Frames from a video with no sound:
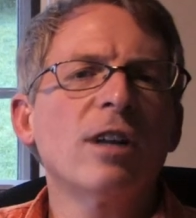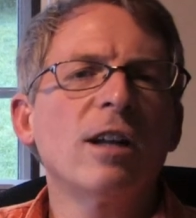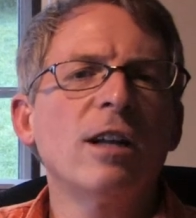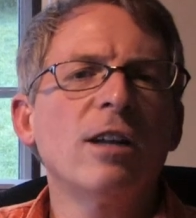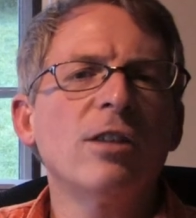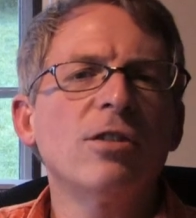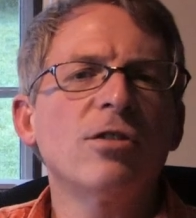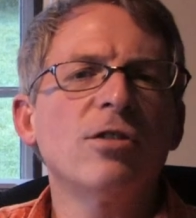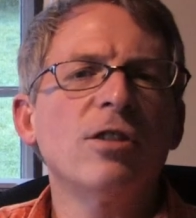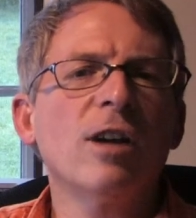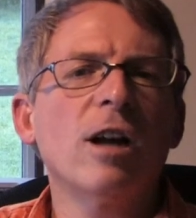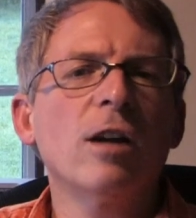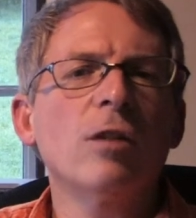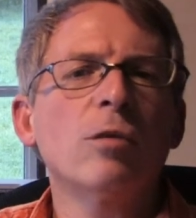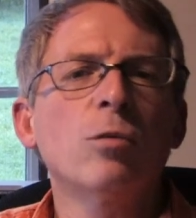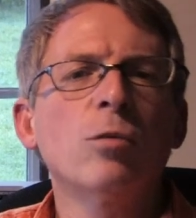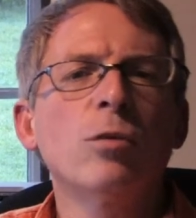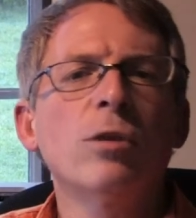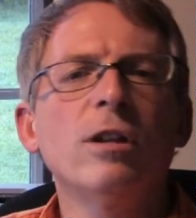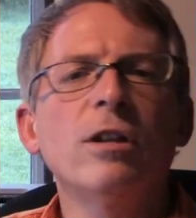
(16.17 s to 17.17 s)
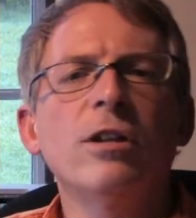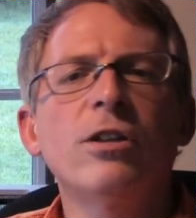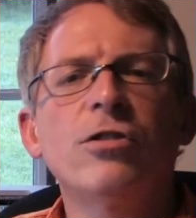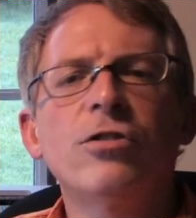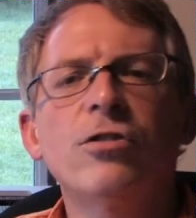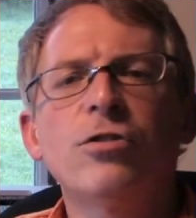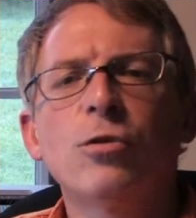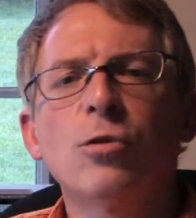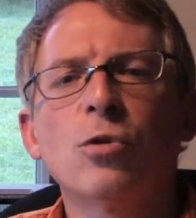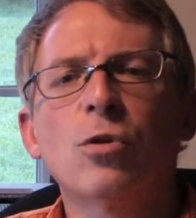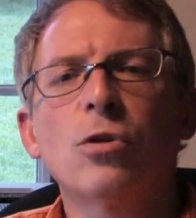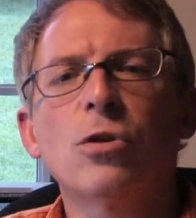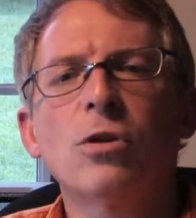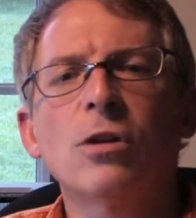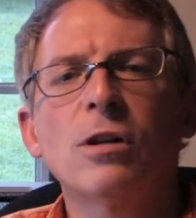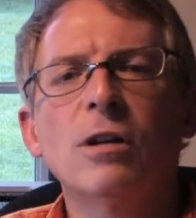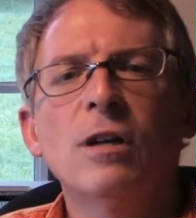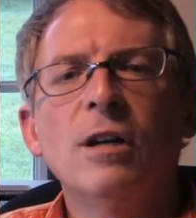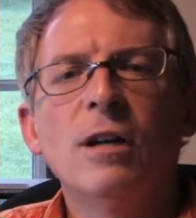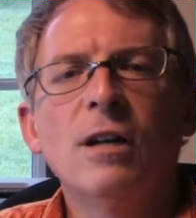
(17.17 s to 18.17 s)
and he's not really
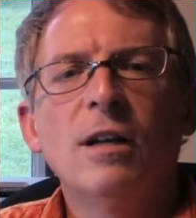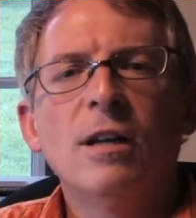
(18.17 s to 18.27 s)
sure